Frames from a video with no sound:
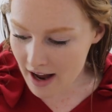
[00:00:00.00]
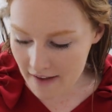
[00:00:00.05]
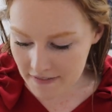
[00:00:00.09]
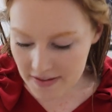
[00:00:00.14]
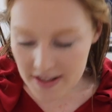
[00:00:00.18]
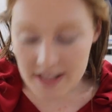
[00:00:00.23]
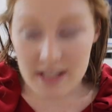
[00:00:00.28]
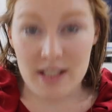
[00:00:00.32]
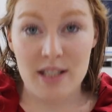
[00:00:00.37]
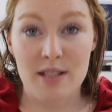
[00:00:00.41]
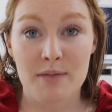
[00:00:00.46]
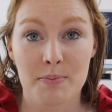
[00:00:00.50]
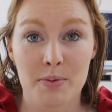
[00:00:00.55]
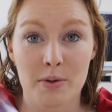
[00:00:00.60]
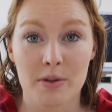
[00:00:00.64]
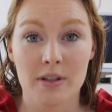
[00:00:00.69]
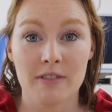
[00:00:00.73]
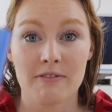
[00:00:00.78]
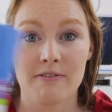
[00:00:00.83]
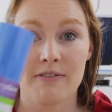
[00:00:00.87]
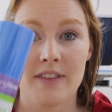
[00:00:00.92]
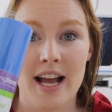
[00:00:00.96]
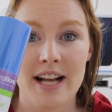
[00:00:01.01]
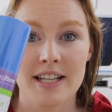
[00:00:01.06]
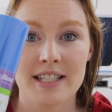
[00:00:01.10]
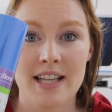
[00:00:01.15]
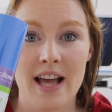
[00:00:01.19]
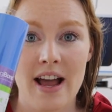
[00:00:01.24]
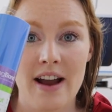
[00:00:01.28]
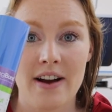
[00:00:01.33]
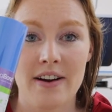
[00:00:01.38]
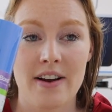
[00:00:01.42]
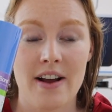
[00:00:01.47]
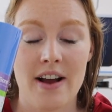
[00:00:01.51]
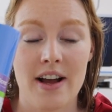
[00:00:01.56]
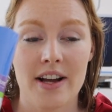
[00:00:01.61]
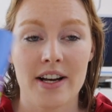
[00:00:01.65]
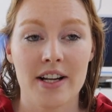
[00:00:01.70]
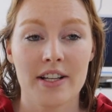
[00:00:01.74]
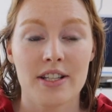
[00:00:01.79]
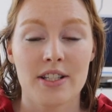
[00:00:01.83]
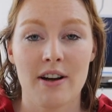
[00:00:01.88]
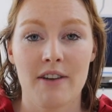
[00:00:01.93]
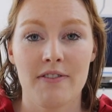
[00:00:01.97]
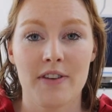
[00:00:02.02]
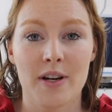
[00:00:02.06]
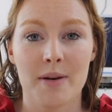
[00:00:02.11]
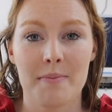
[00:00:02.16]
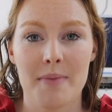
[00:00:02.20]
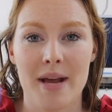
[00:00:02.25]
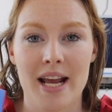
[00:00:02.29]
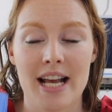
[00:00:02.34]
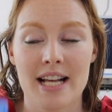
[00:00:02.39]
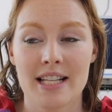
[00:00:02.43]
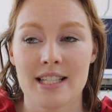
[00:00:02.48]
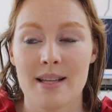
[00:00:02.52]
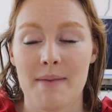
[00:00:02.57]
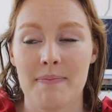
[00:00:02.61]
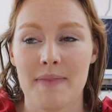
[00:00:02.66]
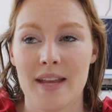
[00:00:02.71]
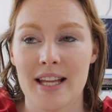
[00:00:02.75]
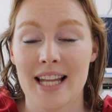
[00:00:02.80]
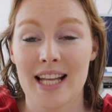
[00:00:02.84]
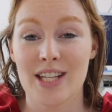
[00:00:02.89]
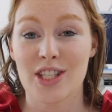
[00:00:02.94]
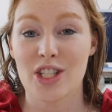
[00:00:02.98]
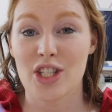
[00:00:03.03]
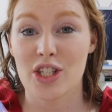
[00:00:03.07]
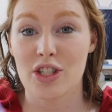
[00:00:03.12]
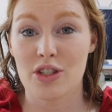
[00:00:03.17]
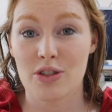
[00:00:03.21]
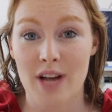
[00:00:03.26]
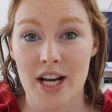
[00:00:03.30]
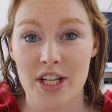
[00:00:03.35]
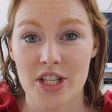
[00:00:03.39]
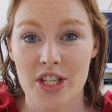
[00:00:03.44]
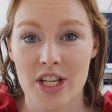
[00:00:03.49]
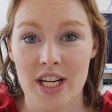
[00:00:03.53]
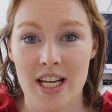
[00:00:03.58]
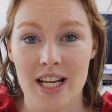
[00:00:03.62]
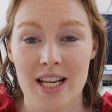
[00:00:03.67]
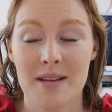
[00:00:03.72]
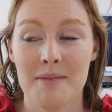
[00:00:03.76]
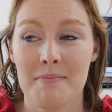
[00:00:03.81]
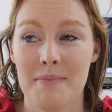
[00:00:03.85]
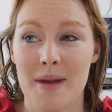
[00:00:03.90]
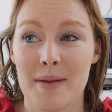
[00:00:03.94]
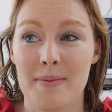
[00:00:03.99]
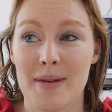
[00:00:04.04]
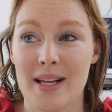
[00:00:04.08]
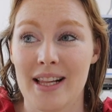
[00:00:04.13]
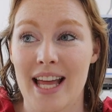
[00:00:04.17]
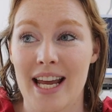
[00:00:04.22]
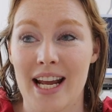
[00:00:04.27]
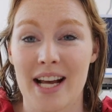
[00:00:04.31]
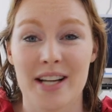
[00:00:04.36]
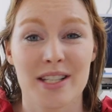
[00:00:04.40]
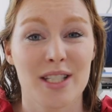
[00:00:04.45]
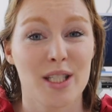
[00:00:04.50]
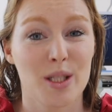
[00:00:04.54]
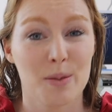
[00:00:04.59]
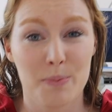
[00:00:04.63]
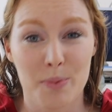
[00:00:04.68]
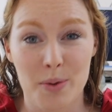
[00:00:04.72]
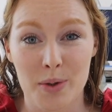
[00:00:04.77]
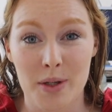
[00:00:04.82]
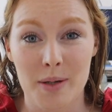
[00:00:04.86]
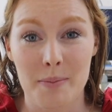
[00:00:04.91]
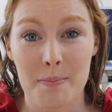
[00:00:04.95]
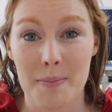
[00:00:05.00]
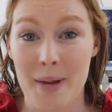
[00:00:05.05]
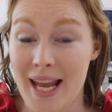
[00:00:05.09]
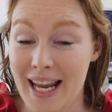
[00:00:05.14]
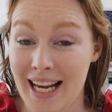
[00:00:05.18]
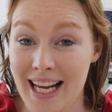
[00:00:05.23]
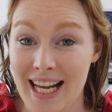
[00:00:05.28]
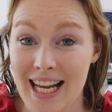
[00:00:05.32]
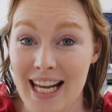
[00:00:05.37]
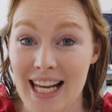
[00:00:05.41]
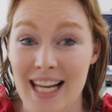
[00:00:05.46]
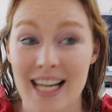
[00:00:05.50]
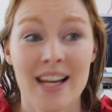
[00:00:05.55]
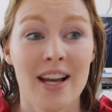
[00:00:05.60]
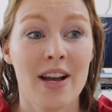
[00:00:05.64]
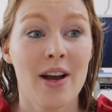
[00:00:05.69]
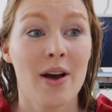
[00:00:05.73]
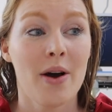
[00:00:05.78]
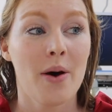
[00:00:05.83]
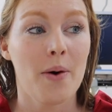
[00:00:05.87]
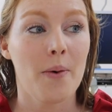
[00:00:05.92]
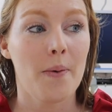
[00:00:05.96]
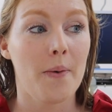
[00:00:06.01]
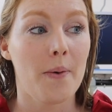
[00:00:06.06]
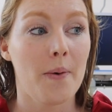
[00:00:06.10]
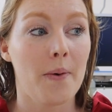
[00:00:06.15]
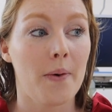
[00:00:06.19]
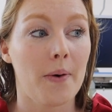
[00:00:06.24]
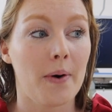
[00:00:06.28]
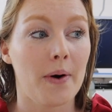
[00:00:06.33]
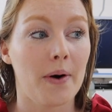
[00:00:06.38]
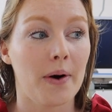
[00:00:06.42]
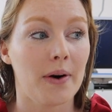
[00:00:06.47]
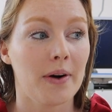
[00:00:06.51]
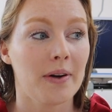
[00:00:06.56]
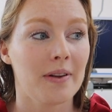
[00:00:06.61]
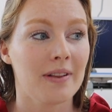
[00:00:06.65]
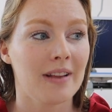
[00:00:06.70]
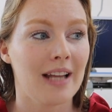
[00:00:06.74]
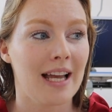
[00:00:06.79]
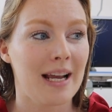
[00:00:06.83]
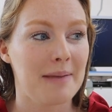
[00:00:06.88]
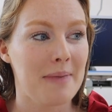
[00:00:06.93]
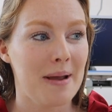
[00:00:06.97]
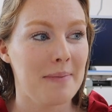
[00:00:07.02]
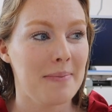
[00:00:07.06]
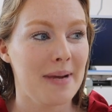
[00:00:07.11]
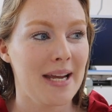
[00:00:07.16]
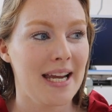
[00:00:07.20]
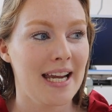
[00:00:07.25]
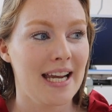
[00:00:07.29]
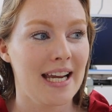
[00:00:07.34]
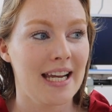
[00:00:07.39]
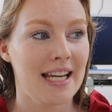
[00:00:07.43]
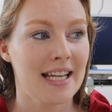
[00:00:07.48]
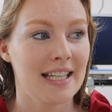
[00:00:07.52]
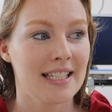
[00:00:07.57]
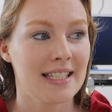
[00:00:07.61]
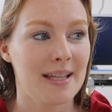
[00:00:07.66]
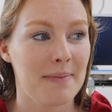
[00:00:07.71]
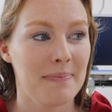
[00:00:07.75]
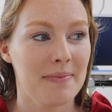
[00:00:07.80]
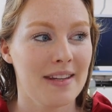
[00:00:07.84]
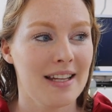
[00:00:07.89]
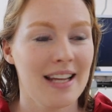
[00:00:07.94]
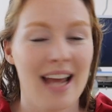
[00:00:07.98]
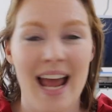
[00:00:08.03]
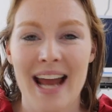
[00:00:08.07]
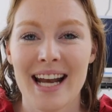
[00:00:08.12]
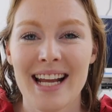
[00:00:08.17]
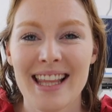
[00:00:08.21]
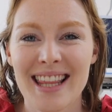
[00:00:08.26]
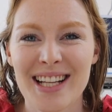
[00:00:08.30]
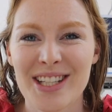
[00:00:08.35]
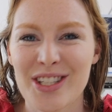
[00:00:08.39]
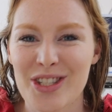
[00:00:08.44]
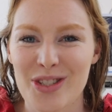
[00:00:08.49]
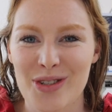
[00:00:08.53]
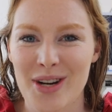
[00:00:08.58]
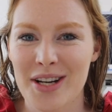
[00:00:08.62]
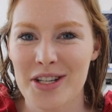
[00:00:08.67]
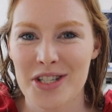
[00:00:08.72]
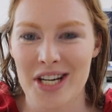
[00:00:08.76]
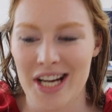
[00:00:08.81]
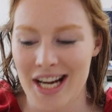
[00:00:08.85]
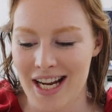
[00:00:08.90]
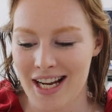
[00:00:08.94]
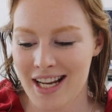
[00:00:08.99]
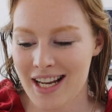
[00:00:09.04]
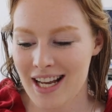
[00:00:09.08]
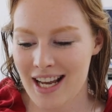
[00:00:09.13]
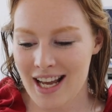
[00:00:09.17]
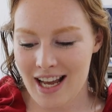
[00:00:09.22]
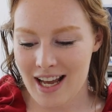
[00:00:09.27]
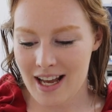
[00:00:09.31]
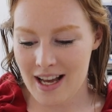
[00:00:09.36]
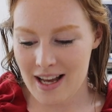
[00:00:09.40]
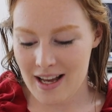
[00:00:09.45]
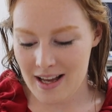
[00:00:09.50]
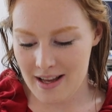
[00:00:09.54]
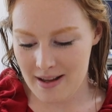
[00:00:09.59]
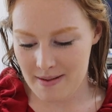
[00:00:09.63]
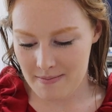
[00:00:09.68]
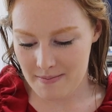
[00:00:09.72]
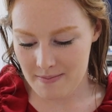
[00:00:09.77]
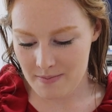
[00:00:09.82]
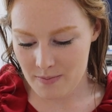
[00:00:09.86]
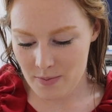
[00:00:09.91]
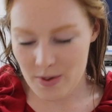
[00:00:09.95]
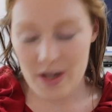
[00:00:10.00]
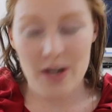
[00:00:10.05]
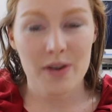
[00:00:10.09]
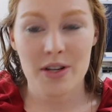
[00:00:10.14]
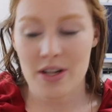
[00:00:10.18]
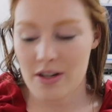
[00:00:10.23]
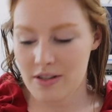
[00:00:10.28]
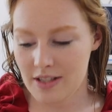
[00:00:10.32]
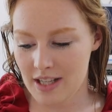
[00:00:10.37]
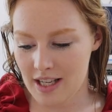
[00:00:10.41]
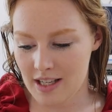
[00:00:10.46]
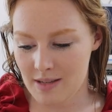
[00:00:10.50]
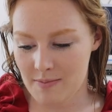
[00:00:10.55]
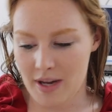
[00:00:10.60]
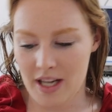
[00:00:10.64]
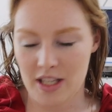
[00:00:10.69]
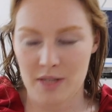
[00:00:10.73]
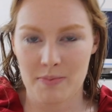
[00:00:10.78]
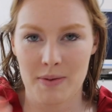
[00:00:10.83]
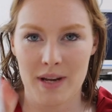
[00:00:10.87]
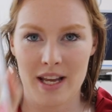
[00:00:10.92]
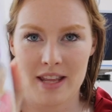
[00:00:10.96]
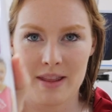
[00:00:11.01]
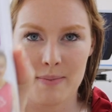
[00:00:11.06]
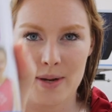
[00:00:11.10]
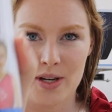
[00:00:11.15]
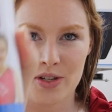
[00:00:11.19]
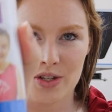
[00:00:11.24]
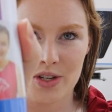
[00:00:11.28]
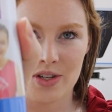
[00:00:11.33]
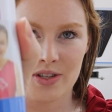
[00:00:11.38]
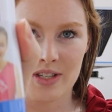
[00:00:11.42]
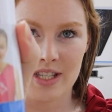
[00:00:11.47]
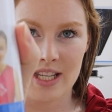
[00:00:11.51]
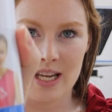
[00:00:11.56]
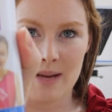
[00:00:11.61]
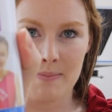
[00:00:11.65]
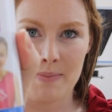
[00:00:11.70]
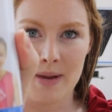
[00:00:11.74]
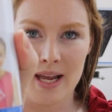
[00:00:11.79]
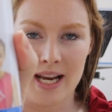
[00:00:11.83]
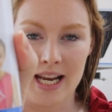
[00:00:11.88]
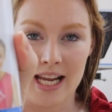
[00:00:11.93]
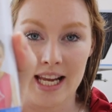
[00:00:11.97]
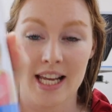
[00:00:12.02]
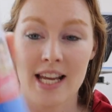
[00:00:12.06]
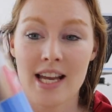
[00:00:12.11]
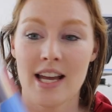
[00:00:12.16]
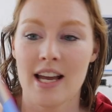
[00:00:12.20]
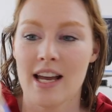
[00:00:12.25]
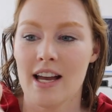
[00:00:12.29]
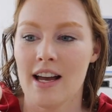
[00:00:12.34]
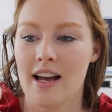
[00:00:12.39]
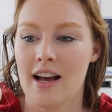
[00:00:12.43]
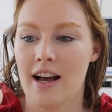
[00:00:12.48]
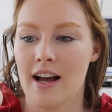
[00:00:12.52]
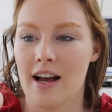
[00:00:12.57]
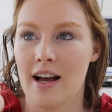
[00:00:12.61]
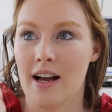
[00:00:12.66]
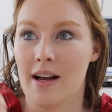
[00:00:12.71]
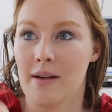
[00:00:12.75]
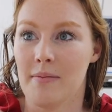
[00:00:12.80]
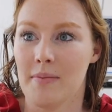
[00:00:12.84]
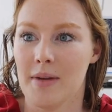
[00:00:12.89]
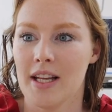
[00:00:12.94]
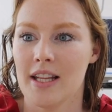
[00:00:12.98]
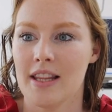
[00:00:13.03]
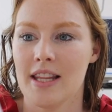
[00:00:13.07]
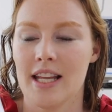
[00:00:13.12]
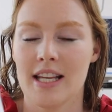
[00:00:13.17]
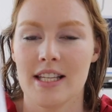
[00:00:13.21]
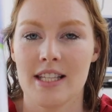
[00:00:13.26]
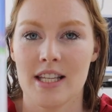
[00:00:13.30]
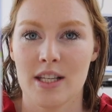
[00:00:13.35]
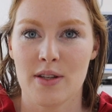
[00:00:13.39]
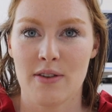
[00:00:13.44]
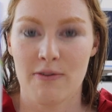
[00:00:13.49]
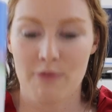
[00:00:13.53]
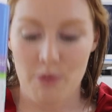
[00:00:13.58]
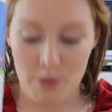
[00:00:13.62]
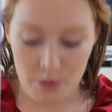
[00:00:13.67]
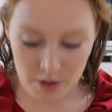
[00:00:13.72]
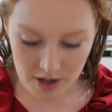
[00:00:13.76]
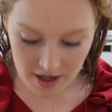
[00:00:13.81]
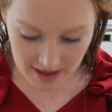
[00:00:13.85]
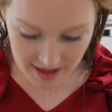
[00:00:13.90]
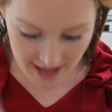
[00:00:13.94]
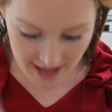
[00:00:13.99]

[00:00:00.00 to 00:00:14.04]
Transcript: have the sport flex iron-on. So if you're making something that's stretchy, maybe like a sport penny or like maybe anything stretchy. We don't use this much, but in the picture you see a penny. This is for